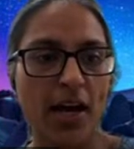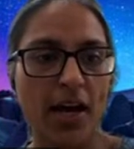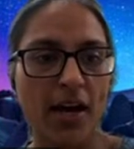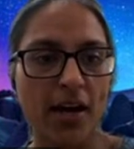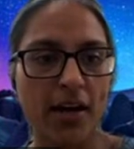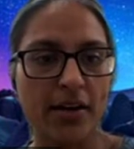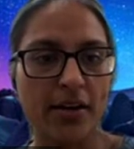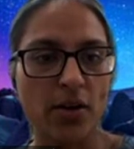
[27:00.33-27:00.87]

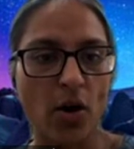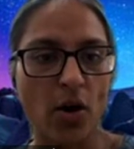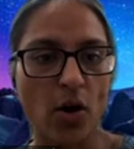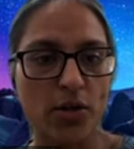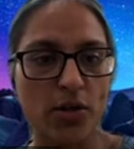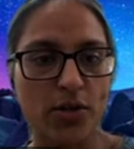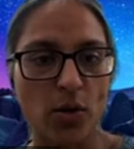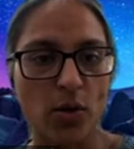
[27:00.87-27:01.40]
and
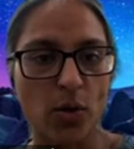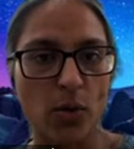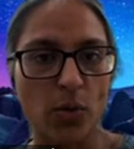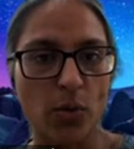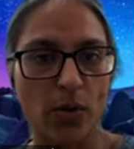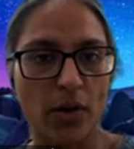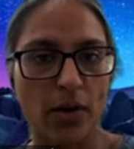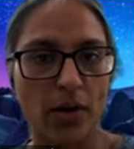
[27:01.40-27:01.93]

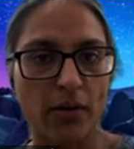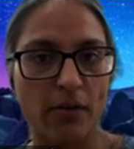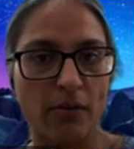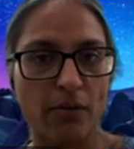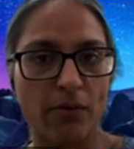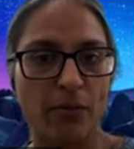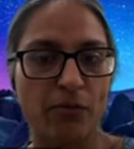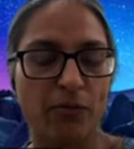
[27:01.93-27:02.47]
also
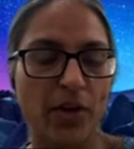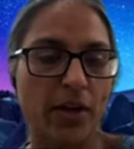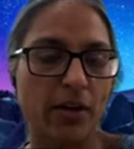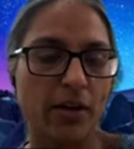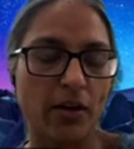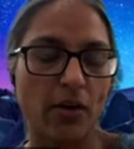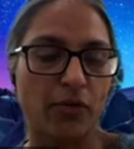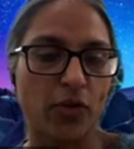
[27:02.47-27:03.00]

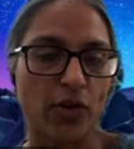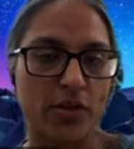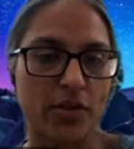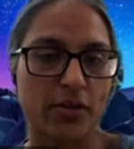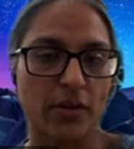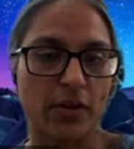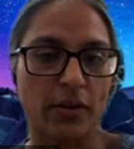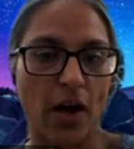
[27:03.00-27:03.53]
of
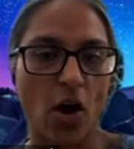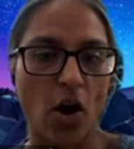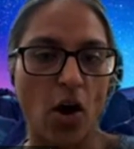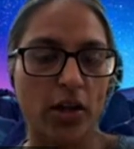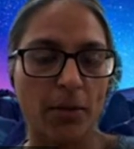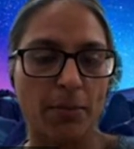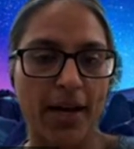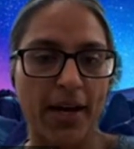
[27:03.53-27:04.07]
course,
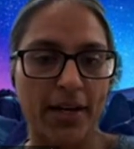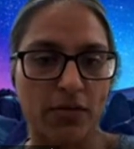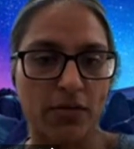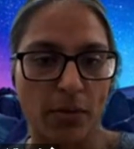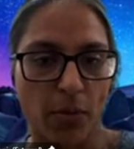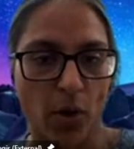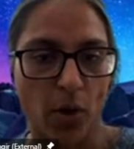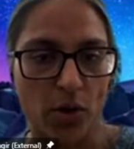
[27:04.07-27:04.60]
all the planets
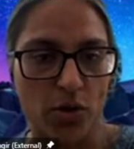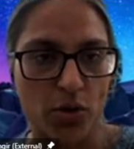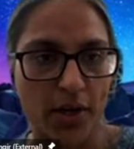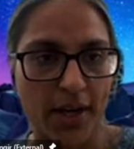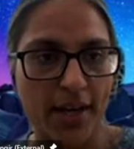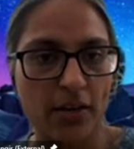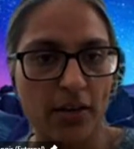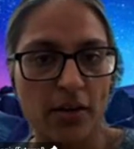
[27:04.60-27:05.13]
were born
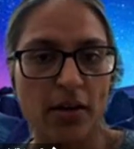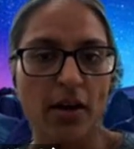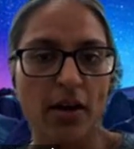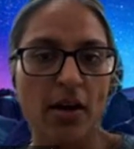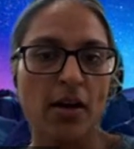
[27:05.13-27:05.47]
together.